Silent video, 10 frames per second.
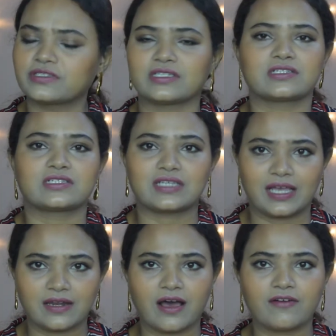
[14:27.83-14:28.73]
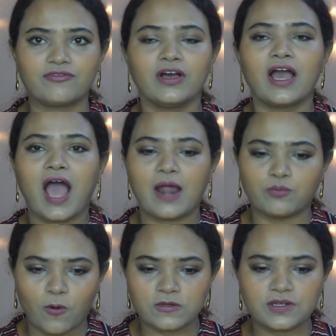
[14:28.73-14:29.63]
This is enough, and
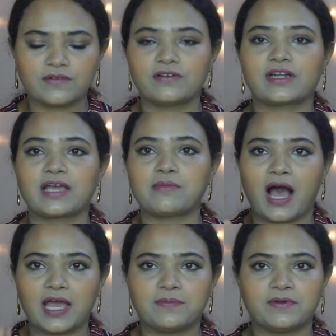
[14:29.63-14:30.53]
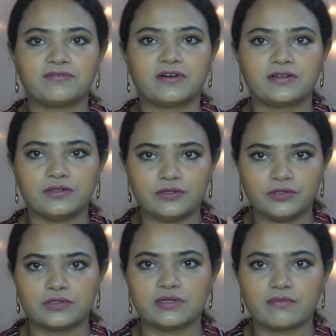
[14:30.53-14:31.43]
most of the time I prefer
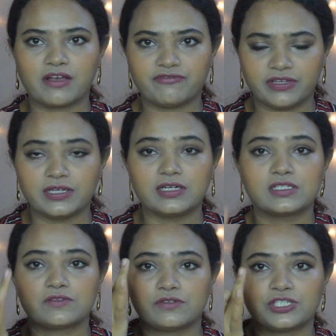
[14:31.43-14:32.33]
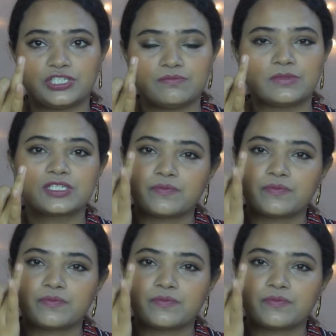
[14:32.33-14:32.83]
using my fingers for shimmers,